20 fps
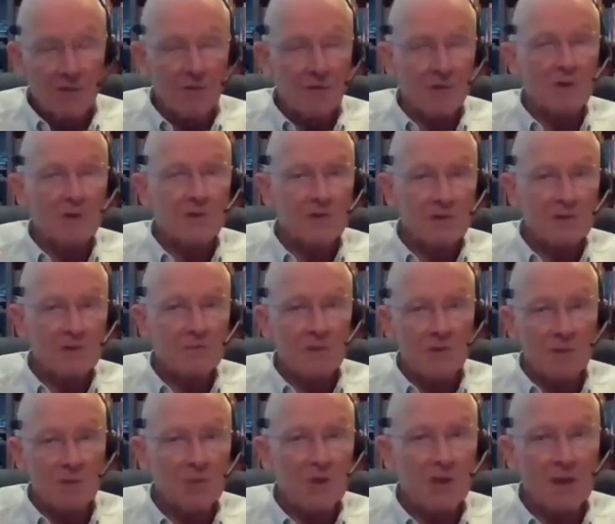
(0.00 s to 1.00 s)
or
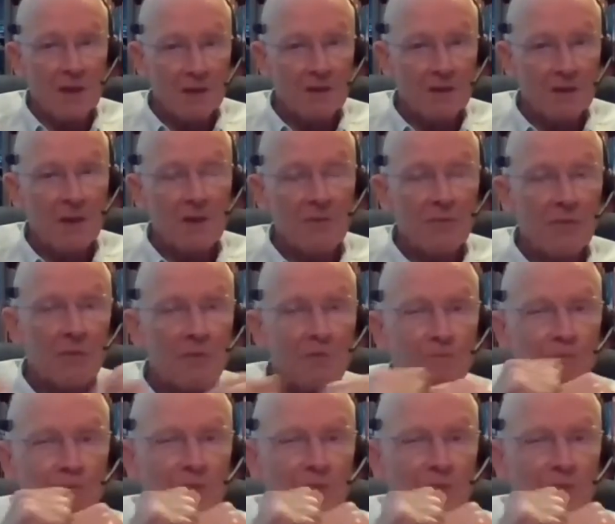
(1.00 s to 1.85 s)
a plant level,